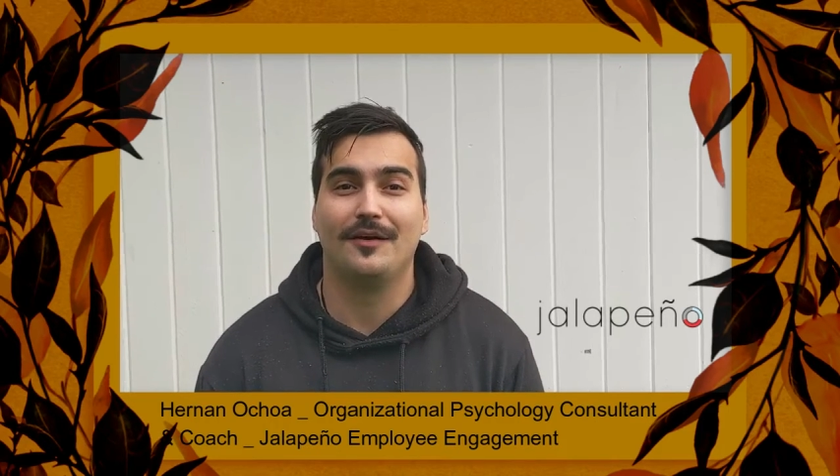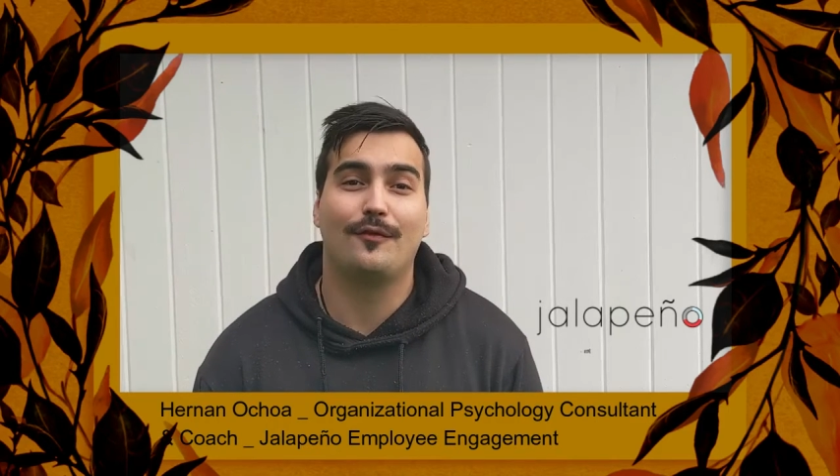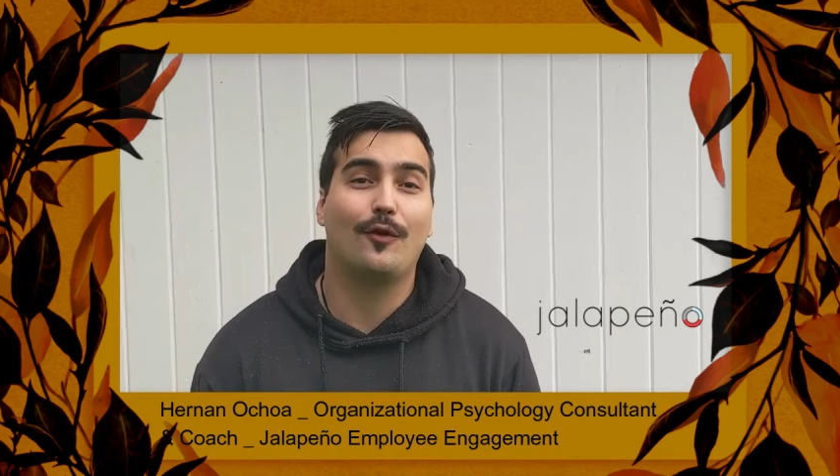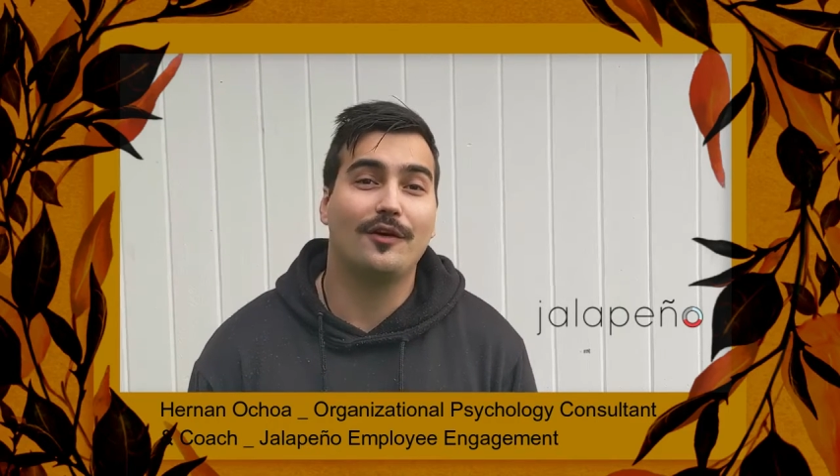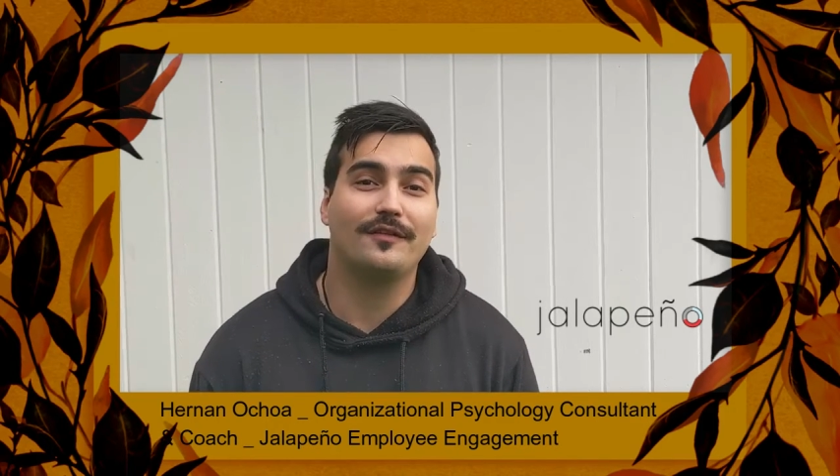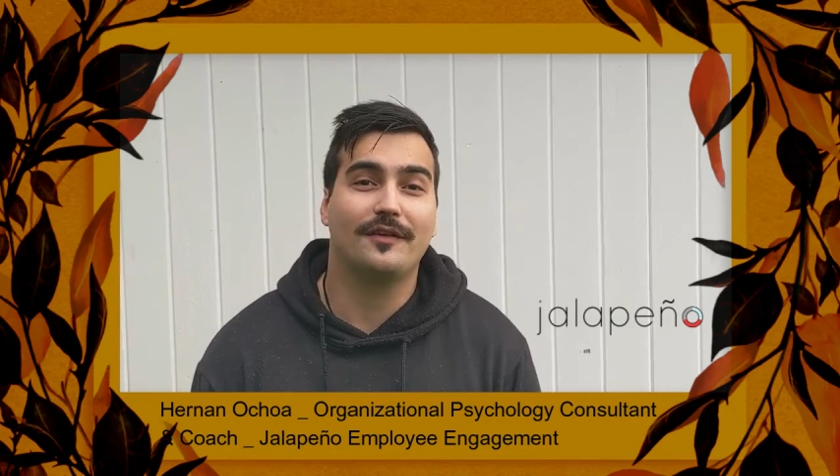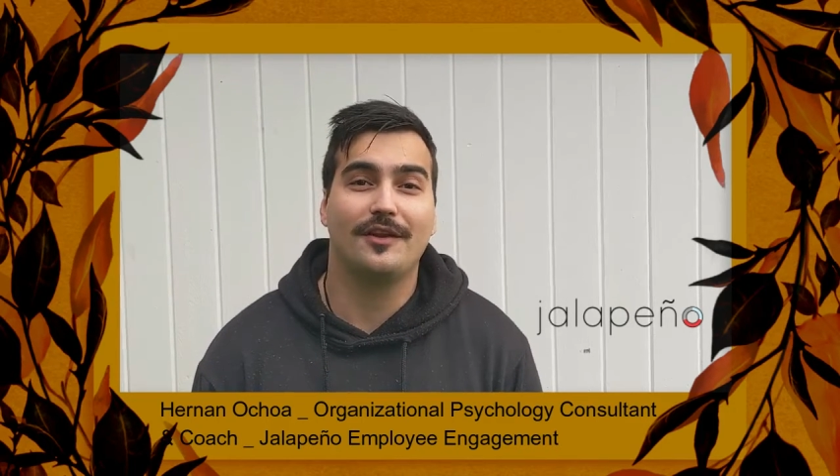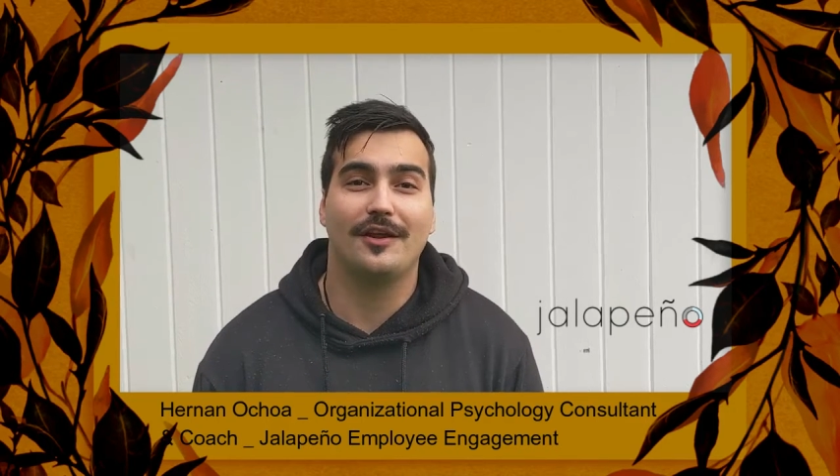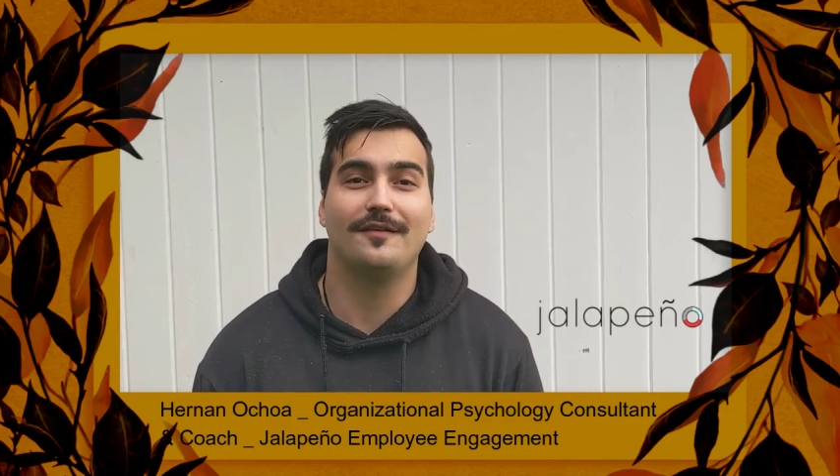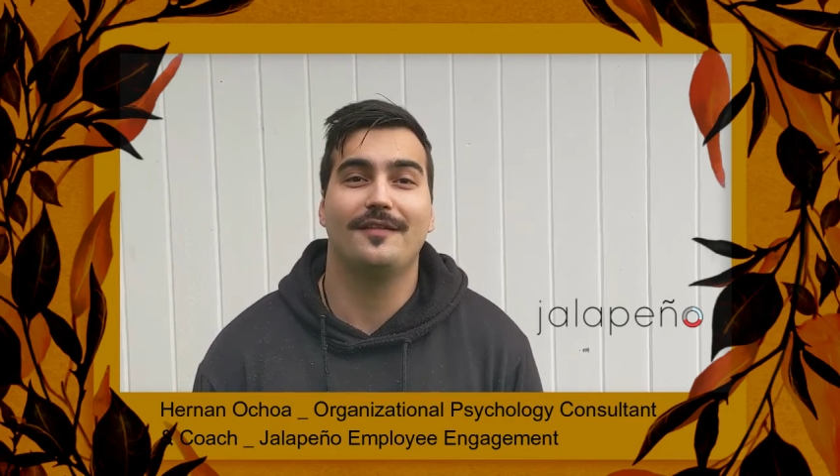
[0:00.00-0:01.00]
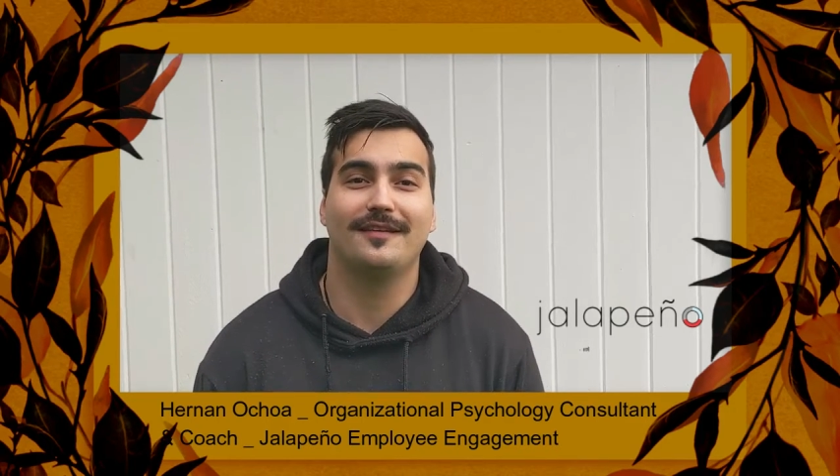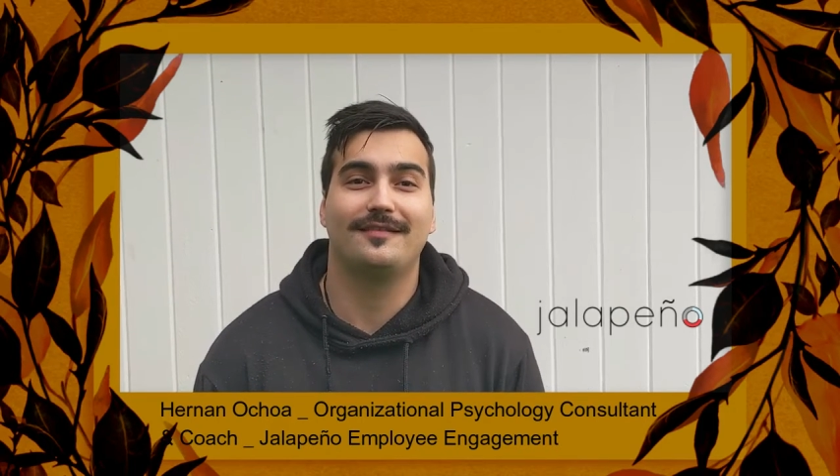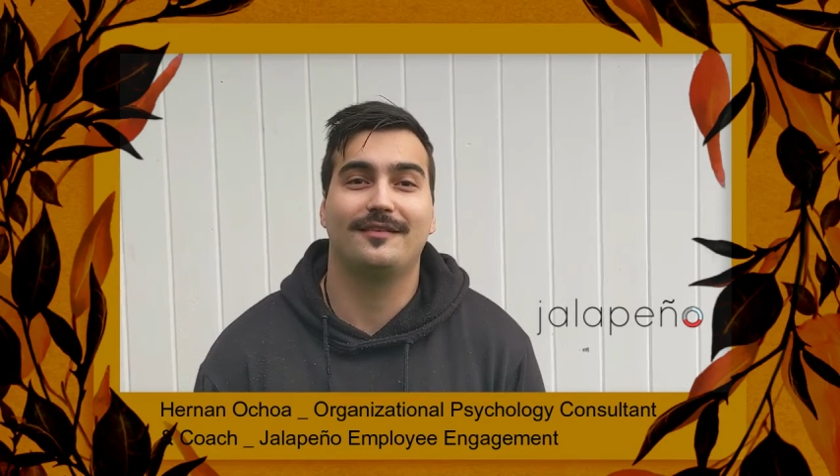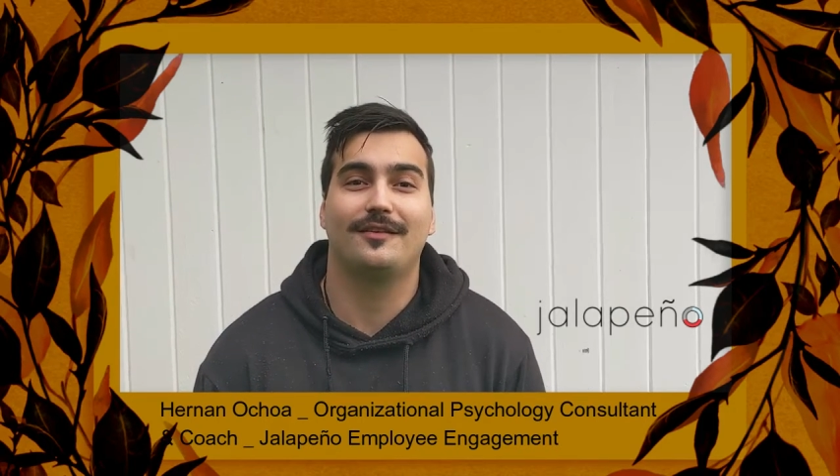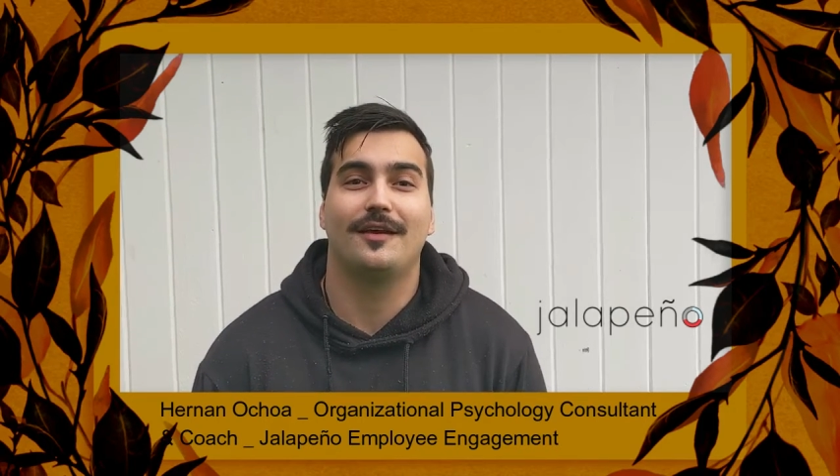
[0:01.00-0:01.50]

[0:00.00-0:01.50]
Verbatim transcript: Of course, none of this